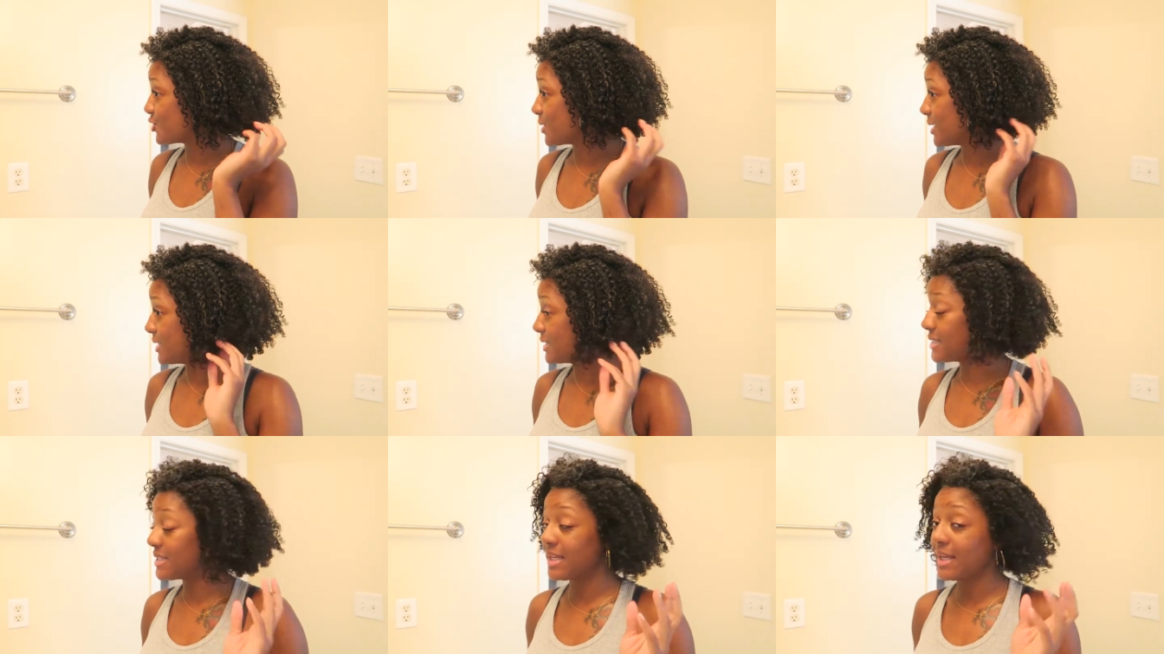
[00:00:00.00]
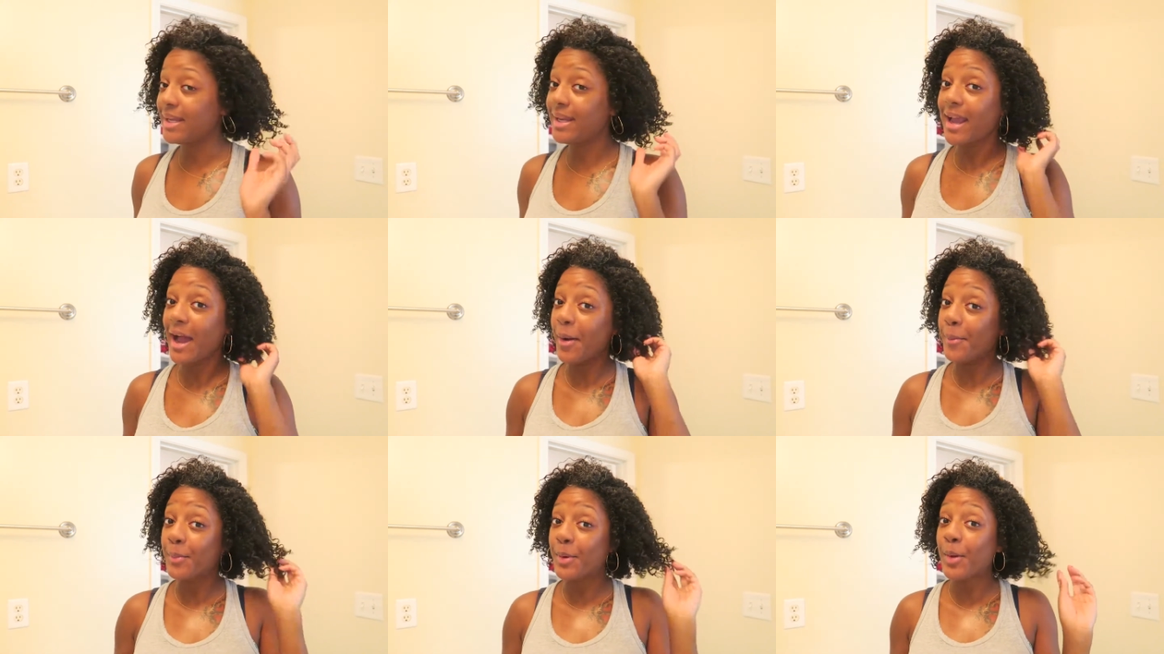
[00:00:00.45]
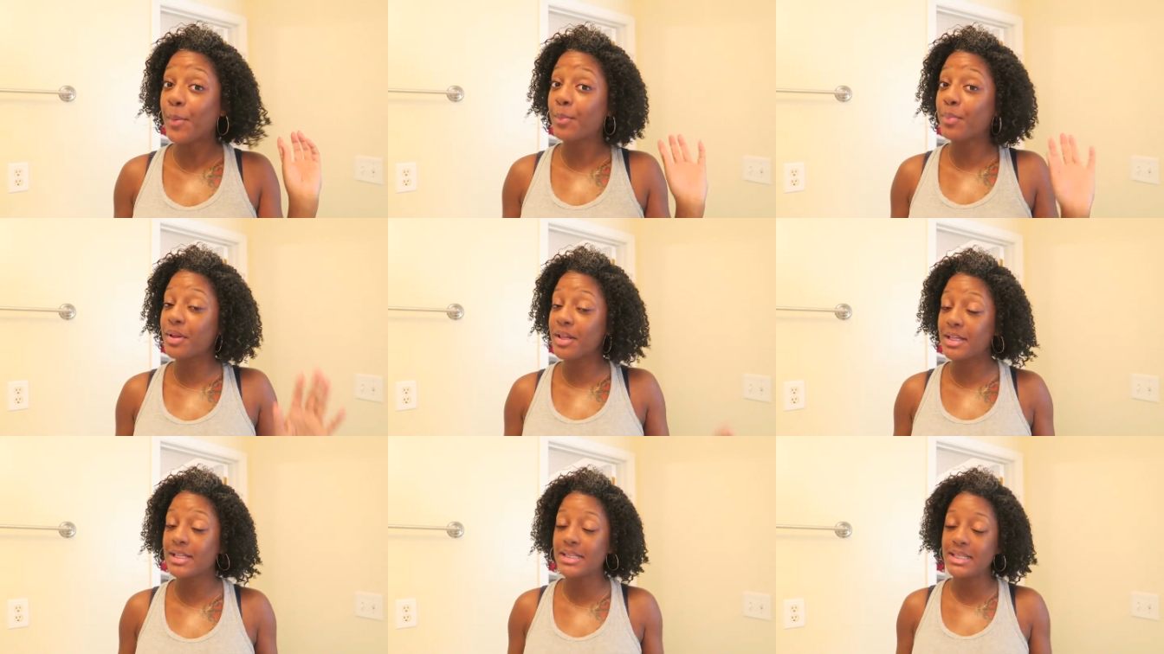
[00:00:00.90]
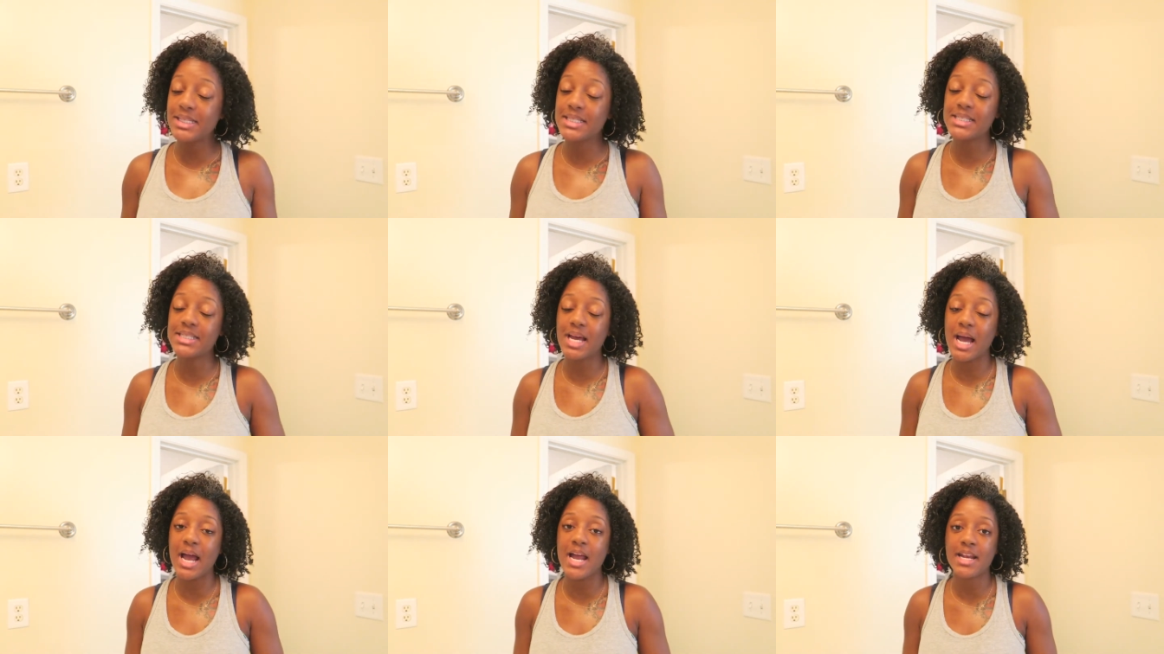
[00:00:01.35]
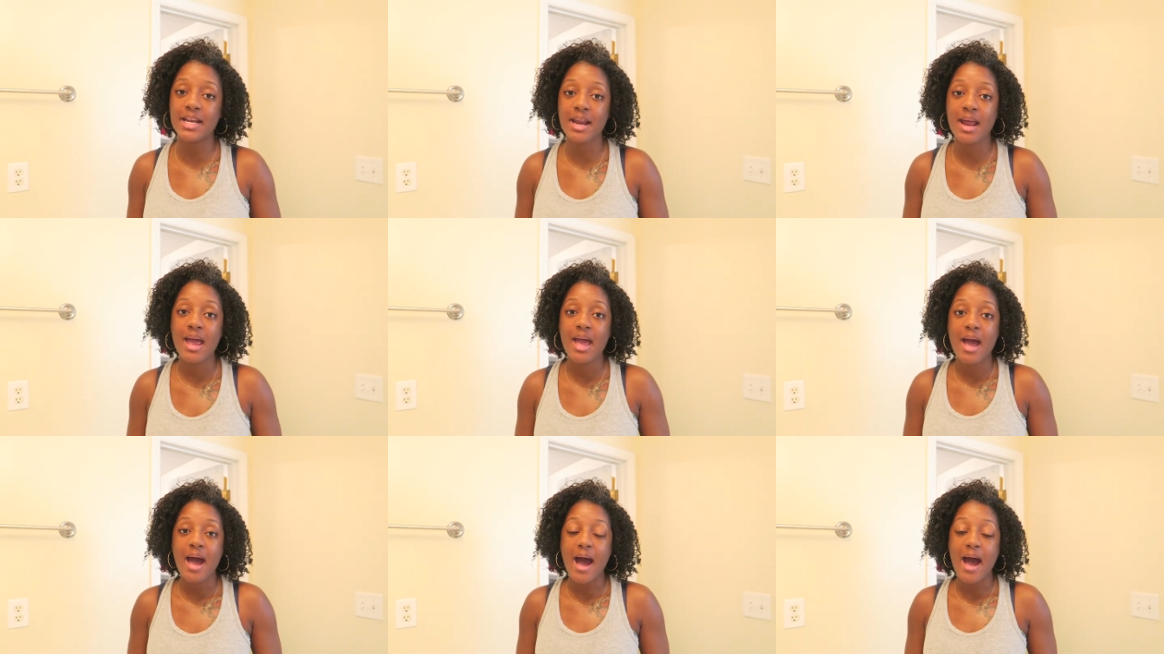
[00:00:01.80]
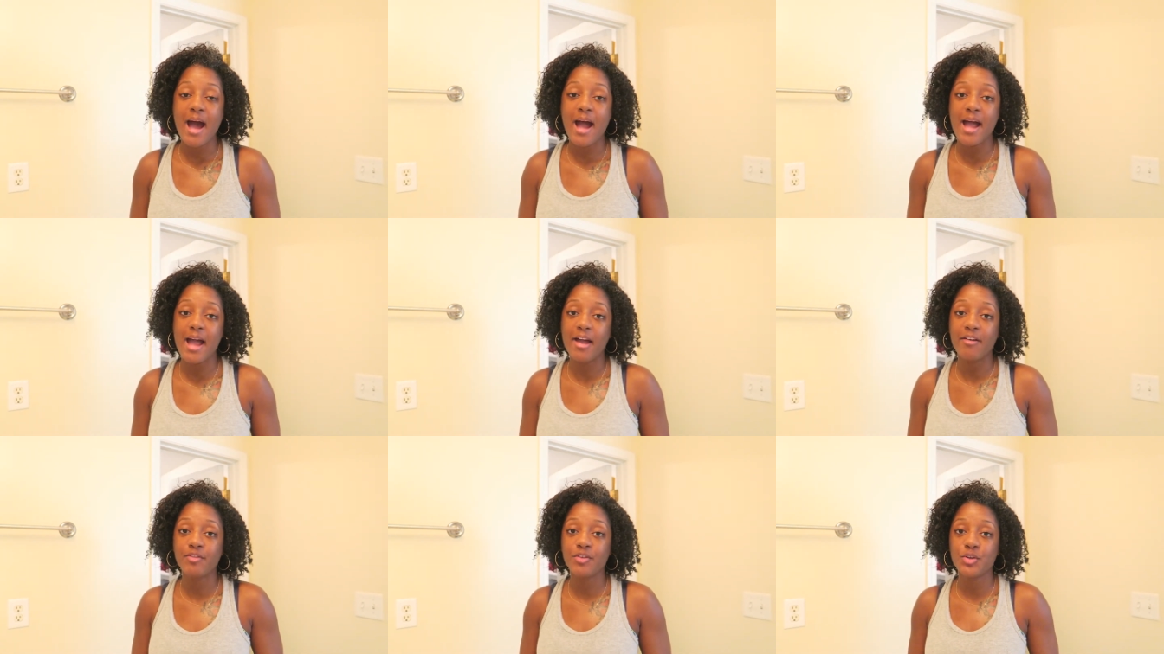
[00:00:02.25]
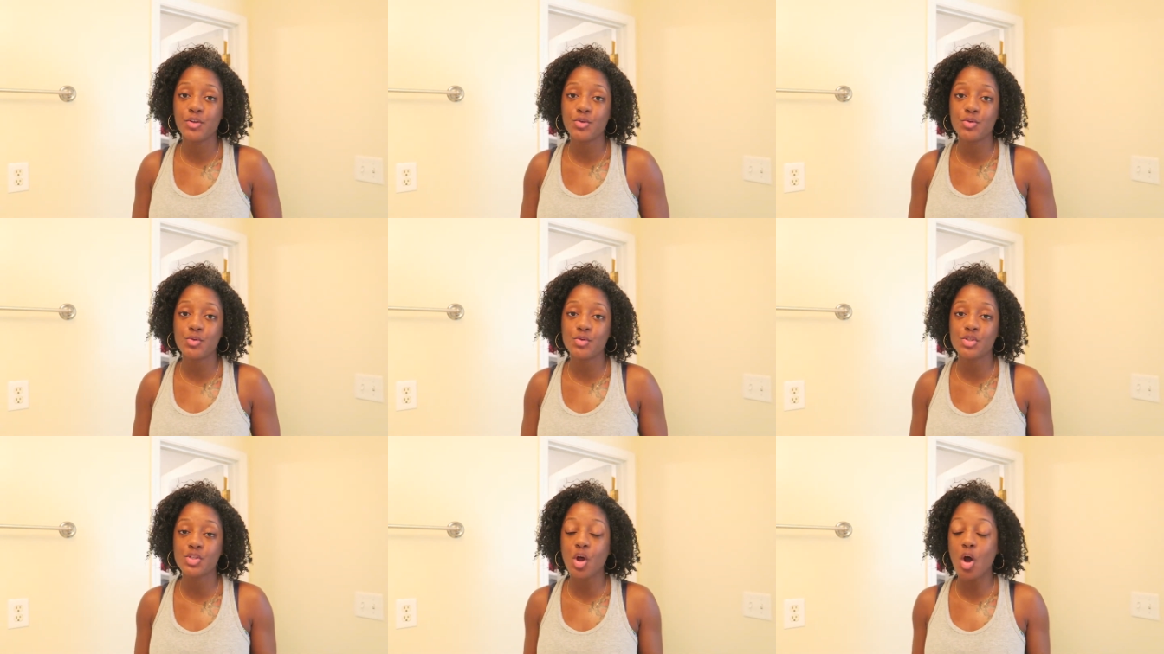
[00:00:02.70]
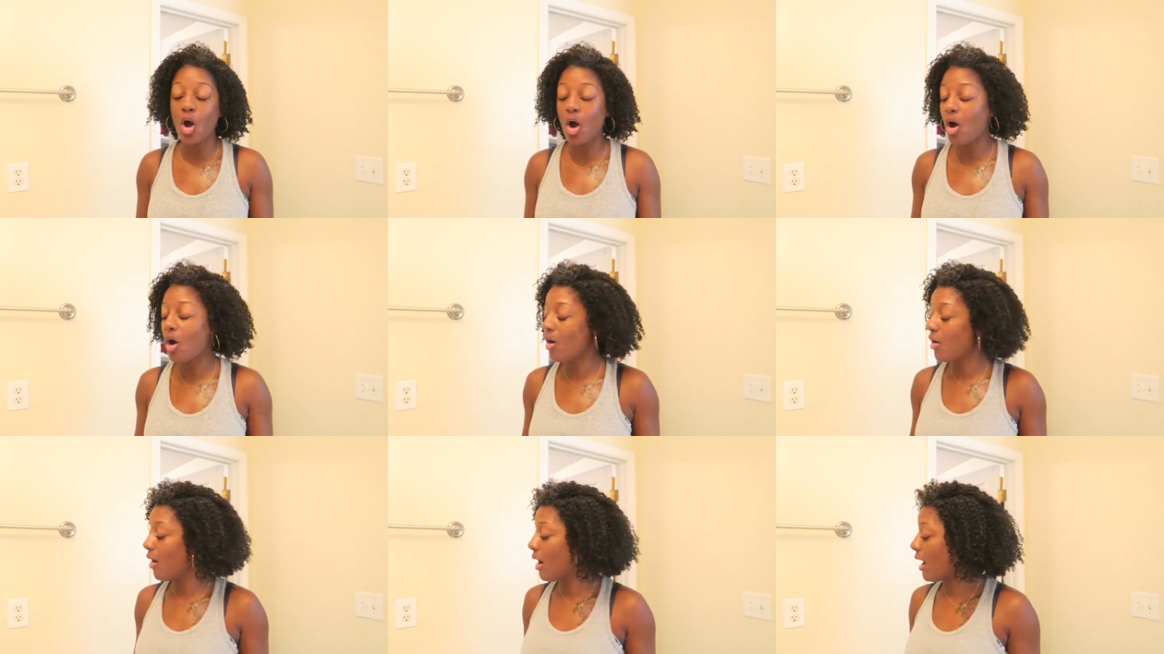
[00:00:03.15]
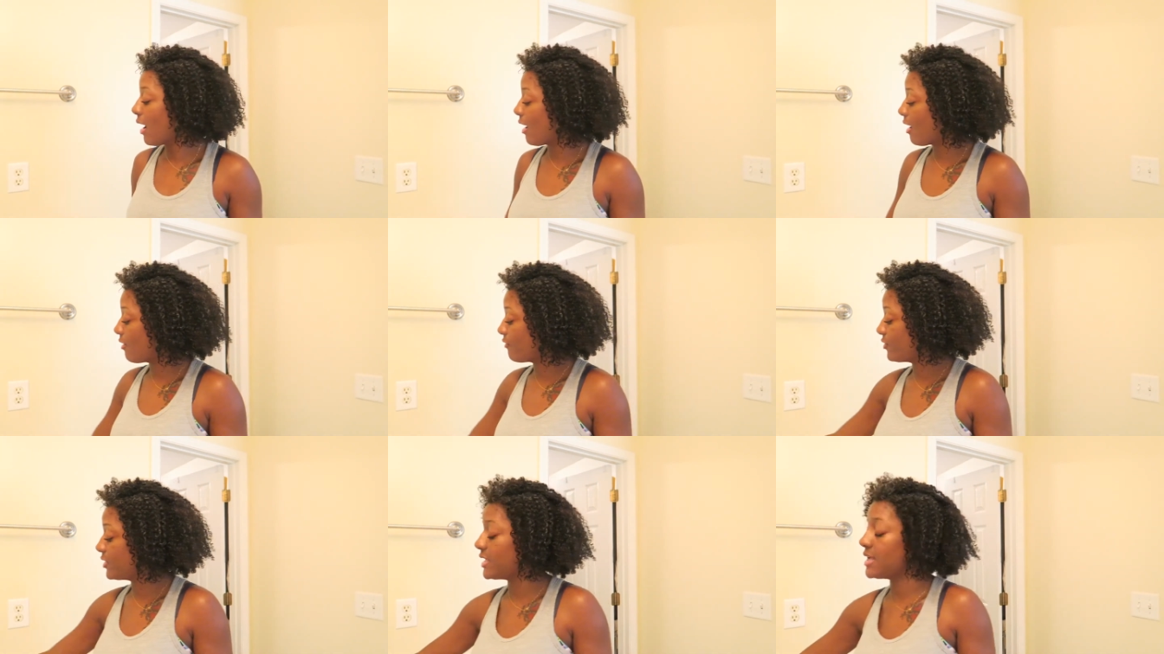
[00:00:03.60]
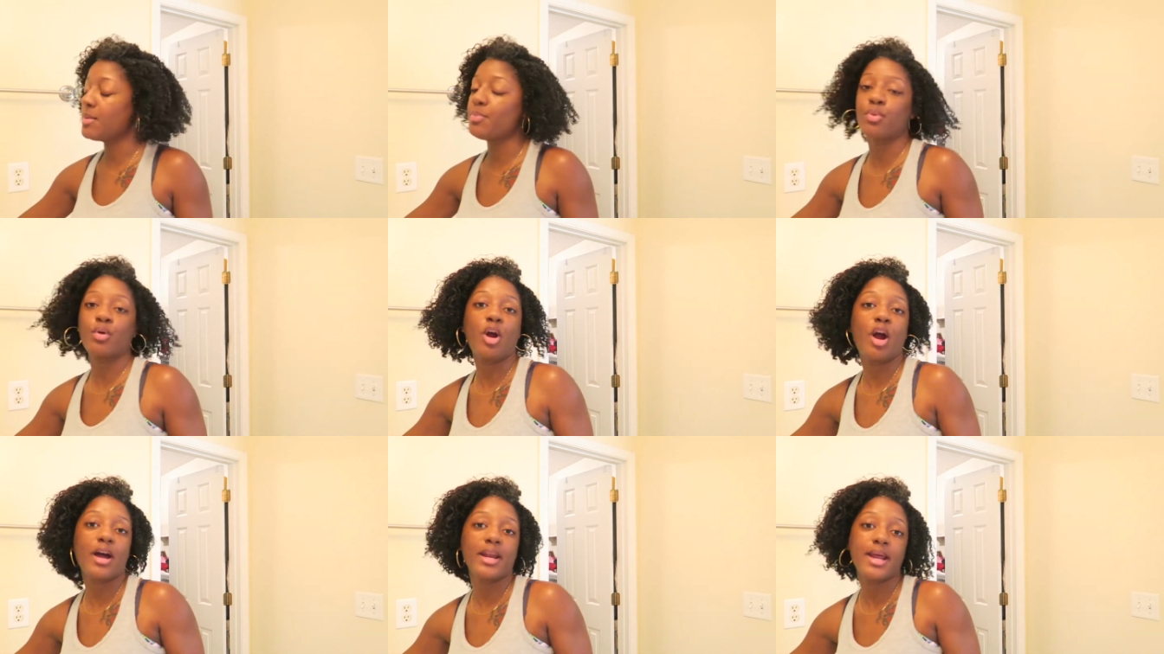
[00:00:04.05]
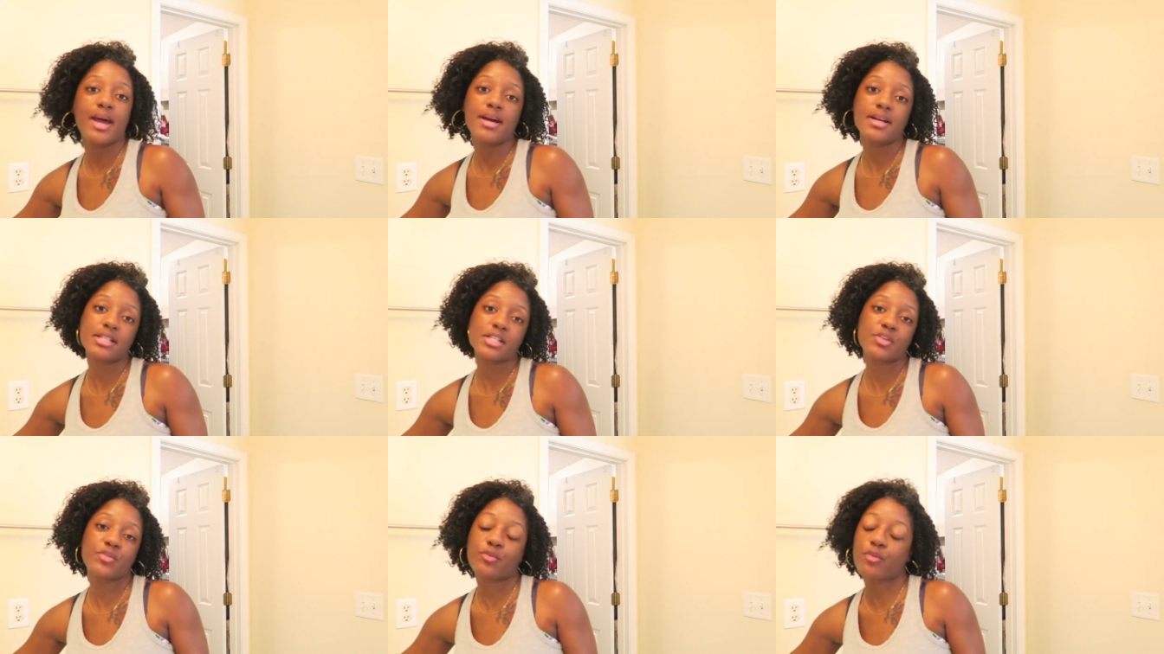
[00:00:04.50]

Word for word: you can see, I'm completely done. I have used all of the products